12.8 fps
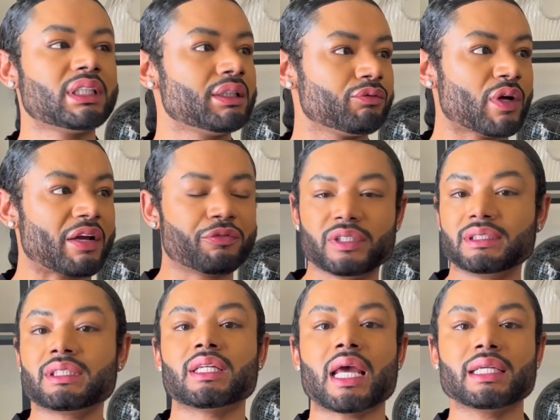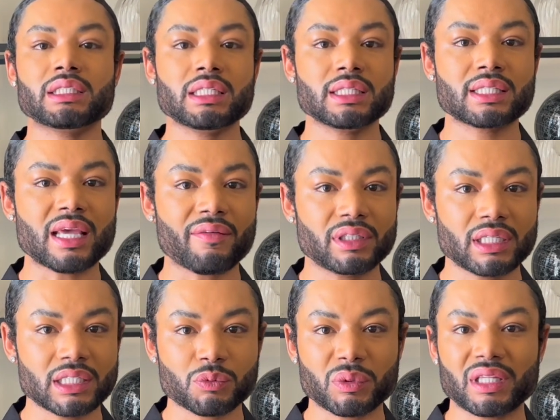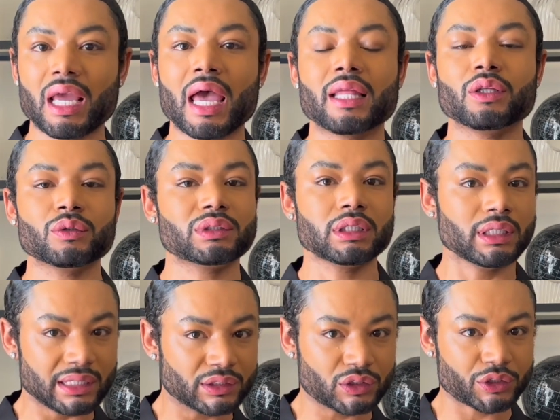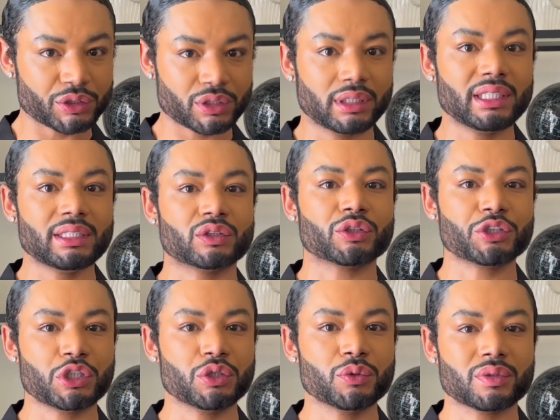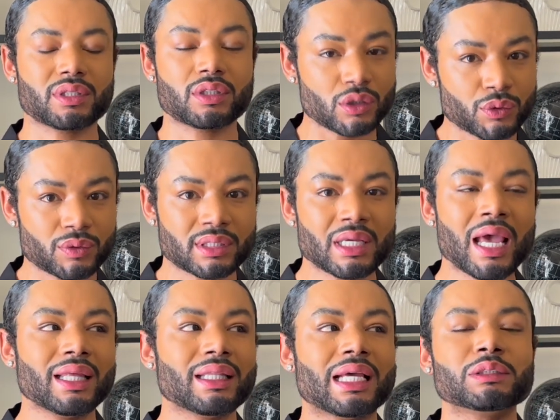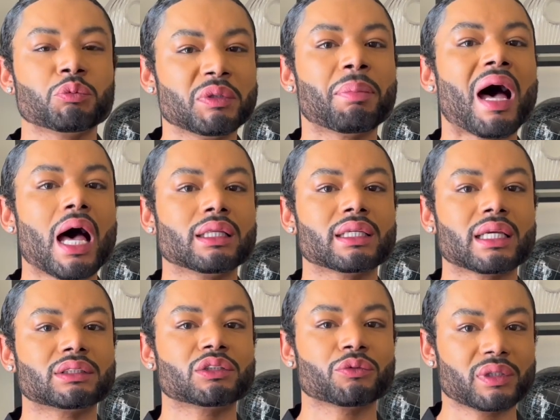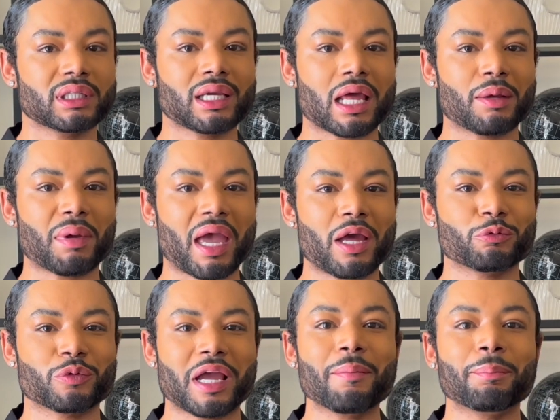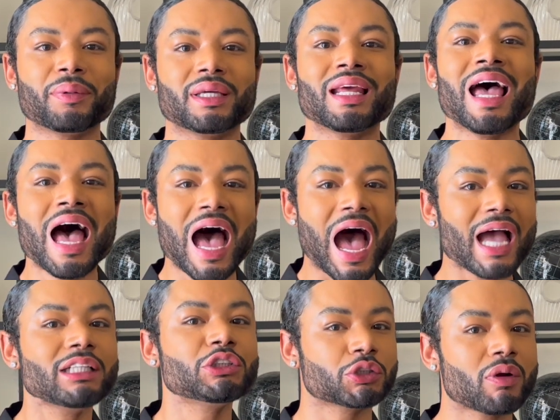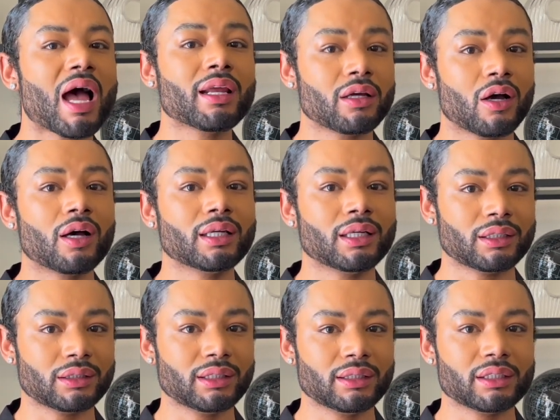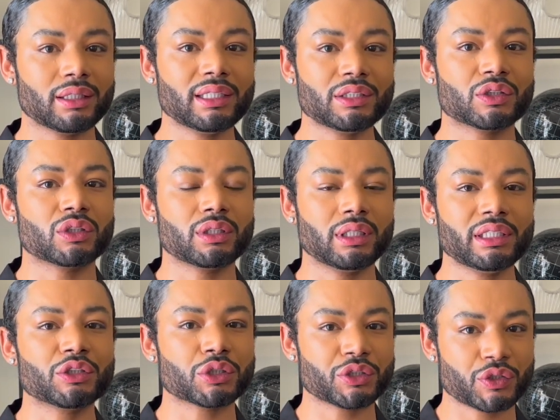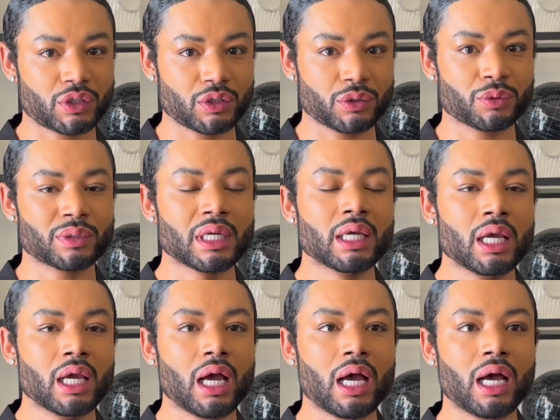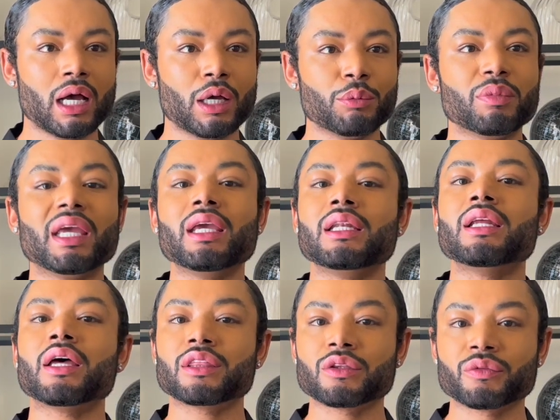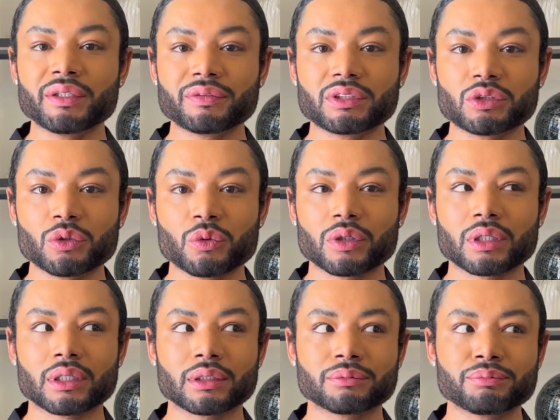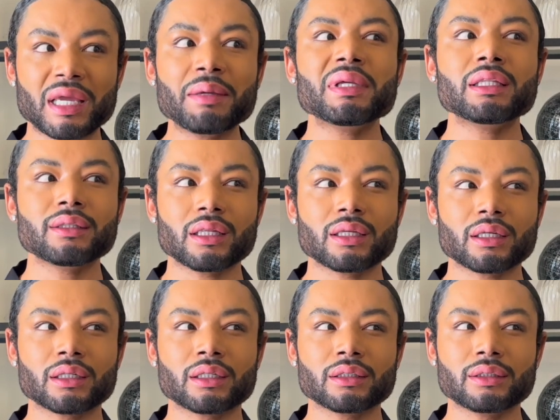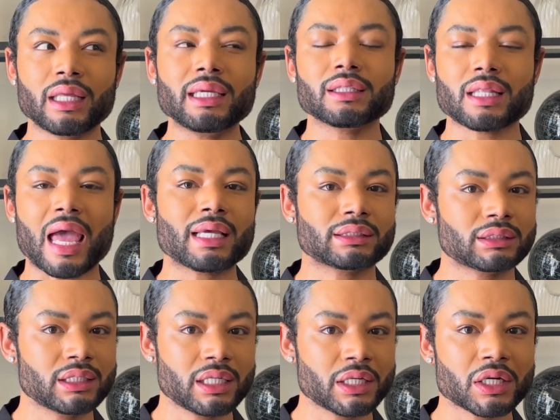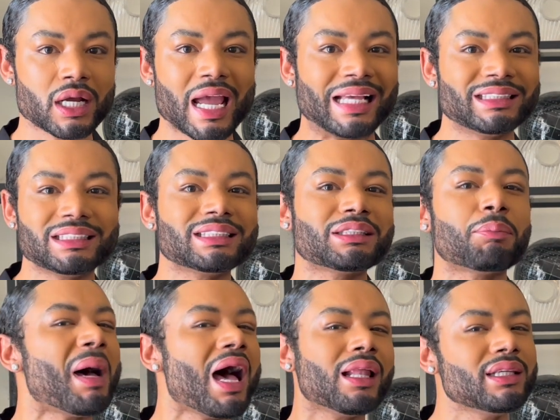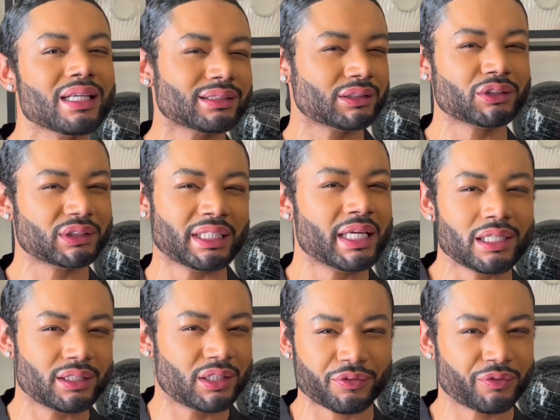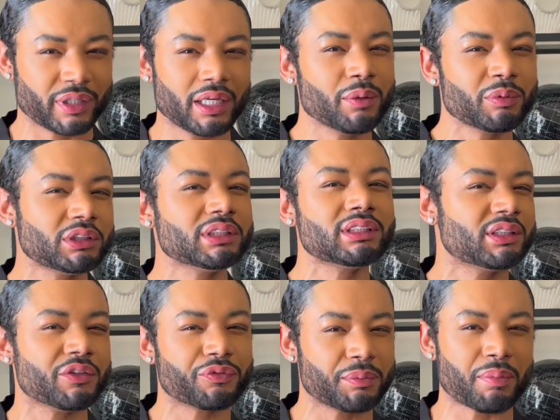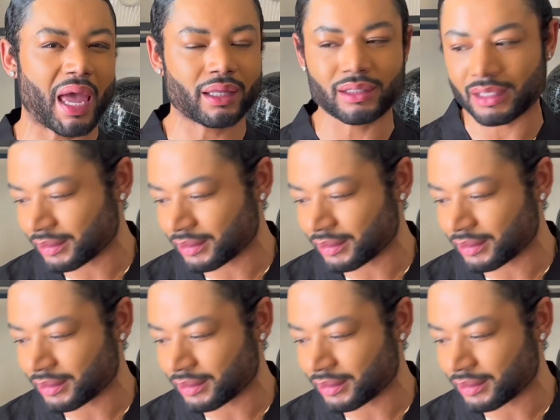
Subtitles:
reference the 1970s when they had those leisure suits, that's when polyester really got a bad rep. But I tried on a leisure suit in a thrift store maybe late last year, and just the polyester just hit different. It was just different back then.